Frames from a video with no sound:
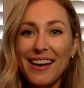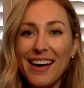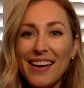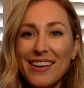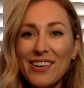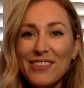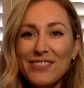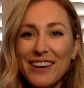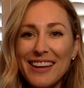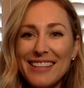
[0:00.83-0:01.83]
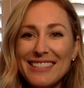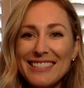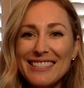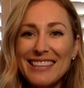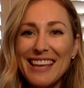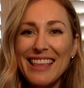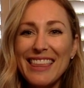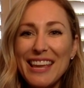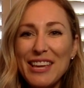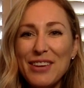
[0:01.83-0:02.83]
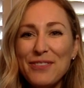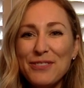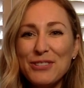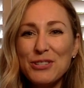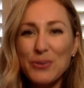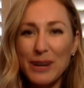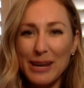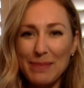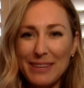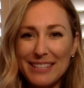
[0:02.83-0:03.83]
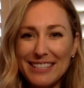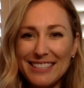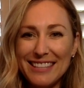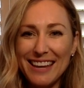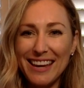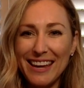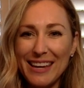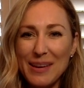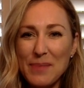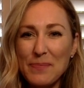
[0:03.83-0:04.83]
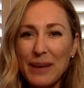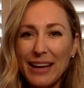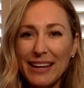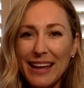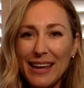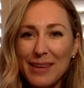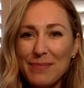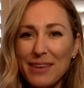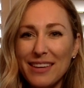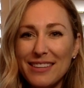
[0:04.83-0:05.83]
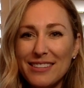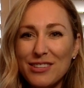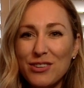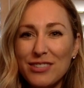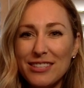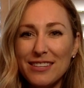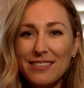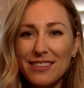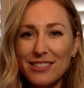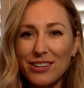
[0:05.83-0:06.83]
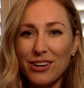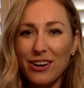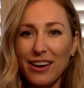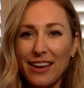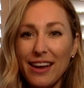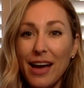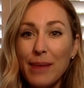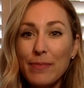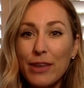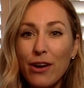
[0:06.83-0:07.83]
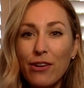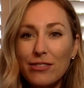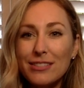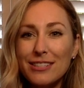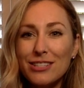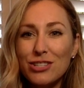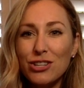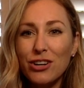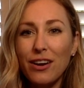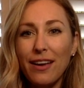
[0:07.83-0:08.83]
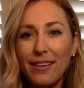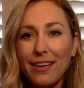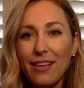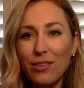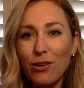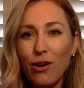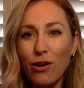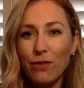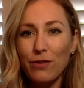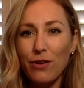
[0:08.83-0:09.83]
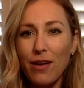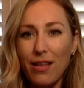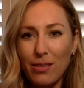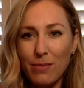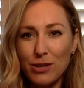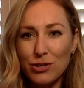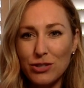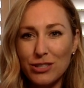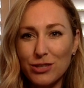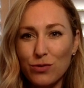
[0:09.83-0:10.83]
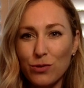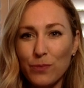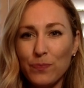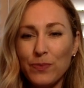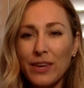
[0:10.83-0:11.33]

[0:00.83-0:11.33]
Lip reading: Hi art friends! Thank you for joining me today. My name is Linder and I'm the art teacher at Keller Elementary School.